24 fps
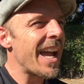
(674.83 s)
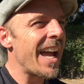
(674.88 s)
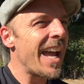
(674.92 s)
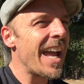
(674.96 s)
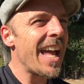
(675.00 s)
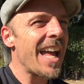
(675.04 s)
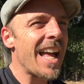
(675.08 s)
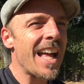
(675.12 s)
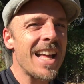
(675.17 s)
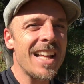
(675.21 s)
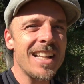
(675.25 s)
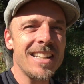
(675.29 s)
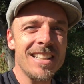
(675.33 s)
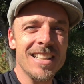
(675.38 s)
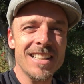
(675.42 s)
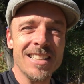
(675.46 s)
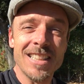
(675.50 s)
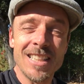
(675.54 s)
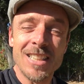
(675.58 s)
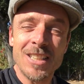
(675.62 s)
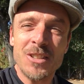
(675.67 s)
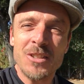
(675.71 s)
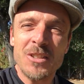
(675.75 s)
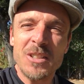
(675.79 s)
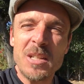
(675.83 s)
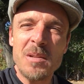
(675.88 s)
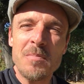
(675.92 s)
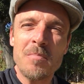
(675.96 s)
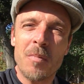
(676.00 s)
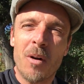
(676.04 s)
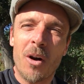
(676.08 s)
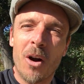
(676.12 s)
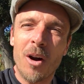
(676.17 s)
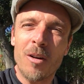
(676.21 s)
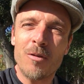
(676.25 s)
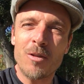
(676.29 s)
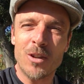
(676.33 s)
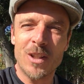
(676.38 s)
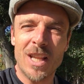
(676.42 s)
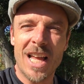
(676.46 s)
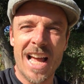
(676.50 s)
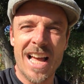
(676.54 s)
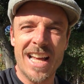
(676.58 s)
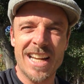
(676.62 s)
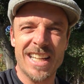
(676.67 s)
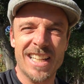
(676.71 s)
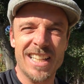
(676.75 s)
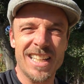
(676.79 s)
And literally marvel
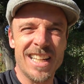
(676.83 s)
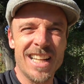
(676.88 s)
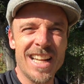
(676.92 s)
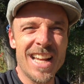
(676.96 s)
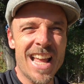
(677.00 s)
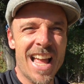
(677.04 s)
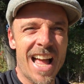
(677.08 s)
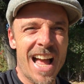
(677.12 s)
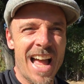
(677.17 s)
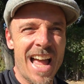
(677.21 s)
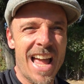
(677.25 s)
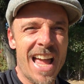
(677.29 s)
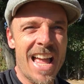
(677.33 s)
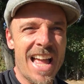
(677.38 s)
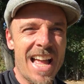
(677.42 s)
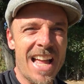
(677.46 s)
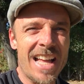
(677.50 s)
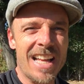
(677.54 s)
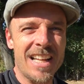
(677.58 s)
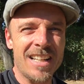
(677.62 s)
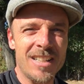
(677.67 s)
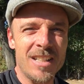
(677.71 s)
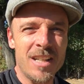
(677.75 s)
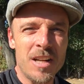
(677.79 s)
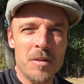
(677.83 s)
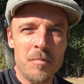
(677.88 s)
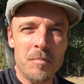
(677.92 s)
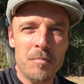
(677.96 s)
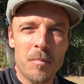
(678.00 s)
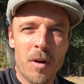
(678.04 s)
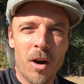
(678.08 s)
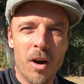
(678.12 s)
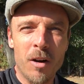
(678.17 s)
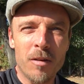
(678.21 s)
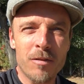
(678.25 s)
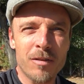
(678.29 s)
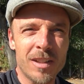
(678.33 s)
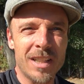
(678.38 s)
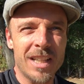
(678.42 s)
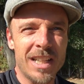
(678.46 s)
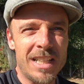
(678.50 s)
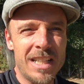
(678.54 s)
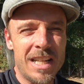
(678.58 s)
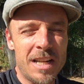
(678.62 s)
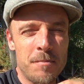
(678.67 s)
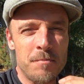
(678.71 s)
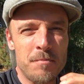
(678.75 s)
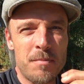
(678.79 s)
at it, and marvel
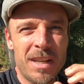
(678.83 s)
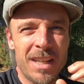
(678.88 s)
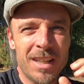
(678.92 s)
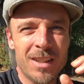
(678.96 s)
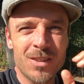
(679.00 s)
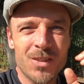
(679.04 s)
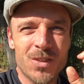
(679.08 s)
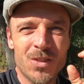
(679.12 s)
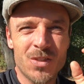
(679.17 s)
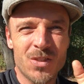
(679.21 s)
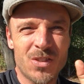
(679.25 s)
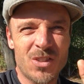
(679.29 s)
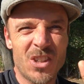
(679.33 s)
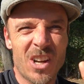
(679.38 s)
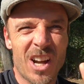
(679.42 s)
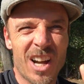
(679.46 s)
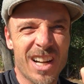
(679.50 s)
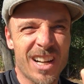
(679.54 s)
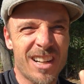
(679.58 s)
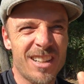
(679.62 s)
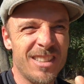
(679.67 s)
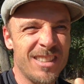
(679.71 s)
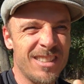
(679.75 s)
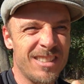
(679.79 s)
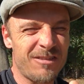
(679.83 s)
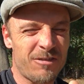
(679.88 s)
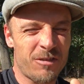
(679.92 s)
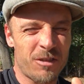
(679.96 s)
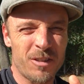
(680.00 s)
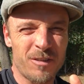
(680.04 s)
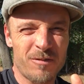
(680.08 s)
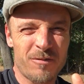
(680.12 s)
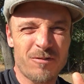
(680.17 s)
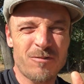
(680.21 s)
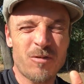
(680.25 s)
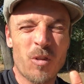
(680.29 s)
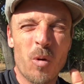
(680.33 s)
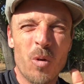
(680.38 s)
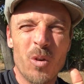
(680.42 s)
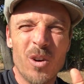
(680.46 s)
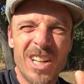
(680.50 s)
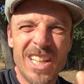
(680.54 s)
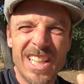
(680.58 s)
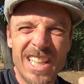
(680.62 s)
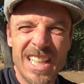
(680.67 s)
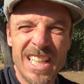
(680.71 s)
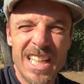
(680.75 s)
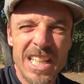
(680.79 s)
at being stuck for
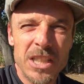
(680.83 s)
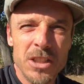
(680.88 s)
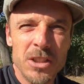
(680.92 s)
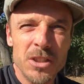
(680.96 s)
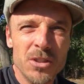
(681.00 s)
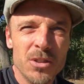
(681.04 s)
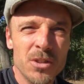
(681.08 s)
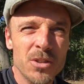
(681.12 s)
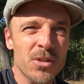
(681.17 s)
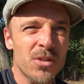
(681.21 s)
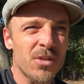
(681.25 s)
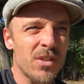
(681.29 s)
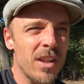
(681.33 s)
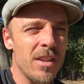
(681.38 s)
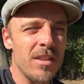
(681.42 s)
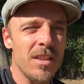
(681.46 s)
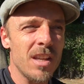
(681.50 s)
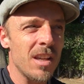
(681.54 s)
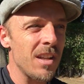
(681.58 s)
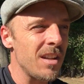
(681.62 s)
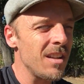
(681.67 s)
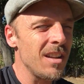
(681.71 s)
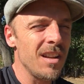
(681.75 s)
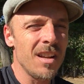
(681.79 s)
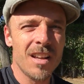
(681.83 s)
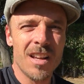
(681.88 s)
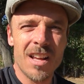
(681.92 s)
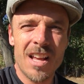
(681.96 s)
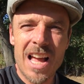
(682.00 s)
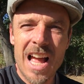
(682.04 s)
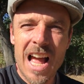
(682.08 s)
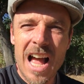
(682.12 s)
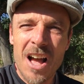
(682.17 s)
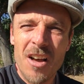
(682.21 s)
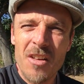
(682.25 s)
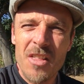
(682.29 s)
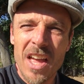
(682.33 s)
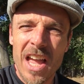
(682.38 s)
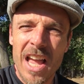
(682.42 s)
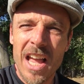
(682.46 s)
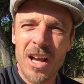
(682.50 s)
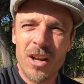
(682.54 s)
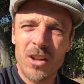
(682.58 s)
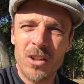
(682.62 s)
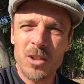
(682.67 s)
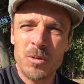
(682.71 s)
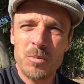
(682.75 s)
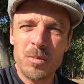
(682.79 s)
40 years, and then how the
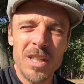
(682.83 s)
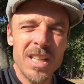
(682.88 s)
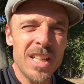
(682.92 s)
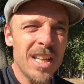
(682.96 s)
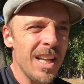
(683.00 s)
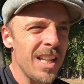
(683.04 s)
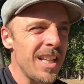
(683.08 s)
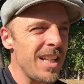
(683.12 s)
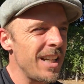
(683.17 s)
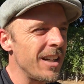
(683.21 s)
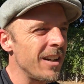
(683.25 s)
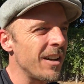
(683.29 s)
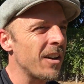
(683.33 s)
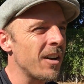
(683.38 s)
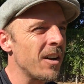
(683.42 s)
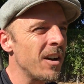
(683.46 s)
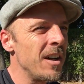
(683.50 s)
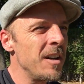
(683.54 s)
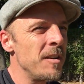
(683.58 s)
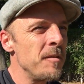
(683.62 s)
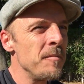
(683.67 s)
hell did we get here?